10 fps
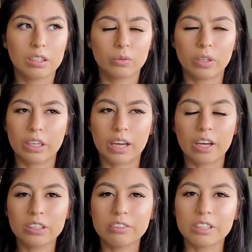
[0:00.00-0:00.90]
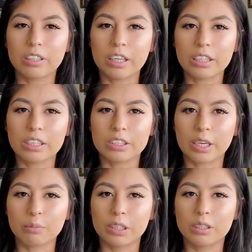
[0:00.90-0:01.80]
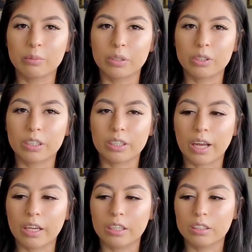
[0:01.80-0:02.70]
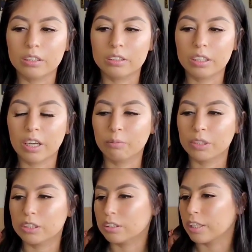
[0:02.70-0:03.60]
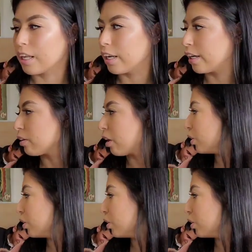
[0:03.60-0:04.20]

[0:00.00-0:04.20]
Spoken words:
Wait, I don't even think they checked me in the middle of the night, see how much dilated I